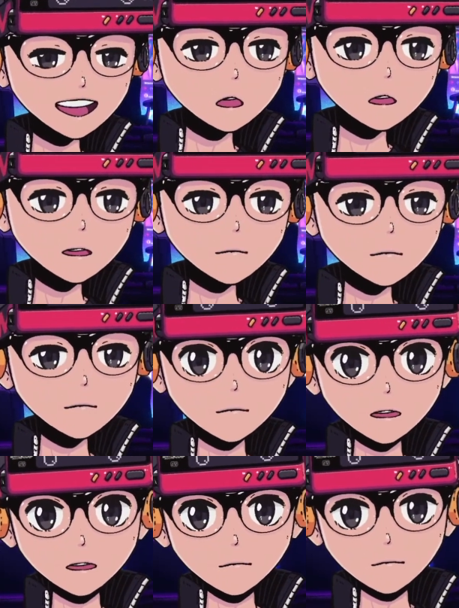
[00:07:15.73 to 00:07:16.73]
they all look
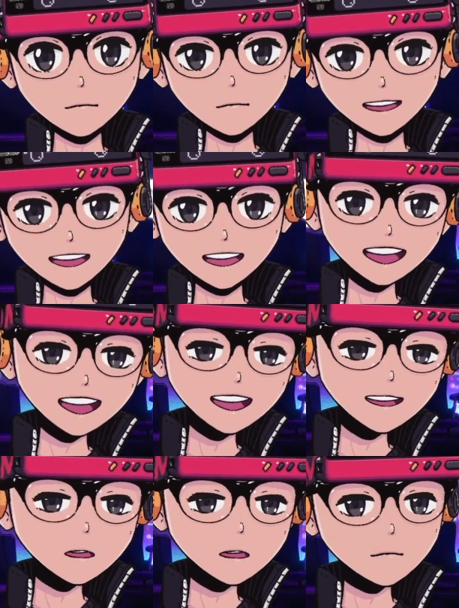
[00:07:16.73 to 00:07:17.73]
truly different and
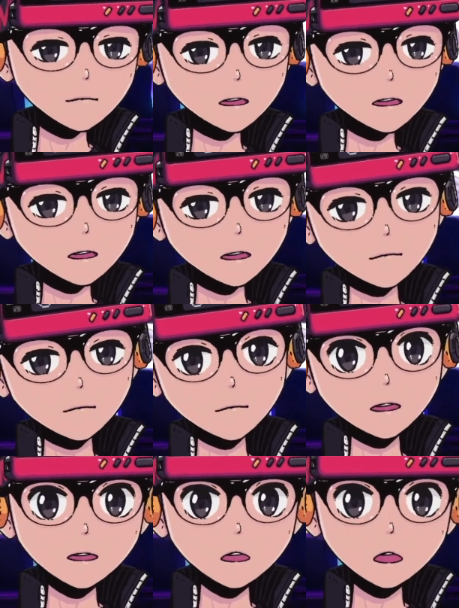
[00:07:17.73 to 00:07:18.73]
each one of them gives
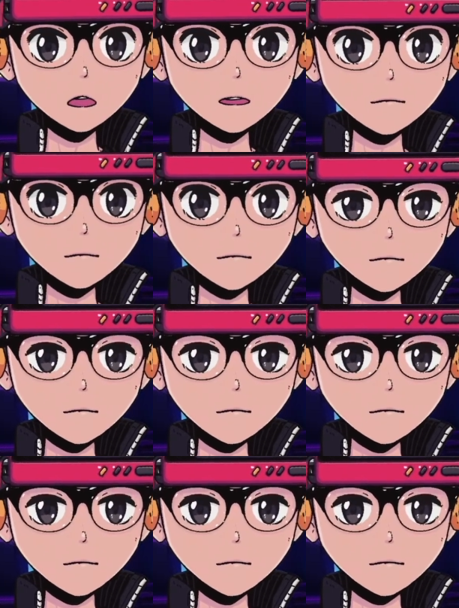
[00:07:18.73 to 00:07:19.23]
their own vibe.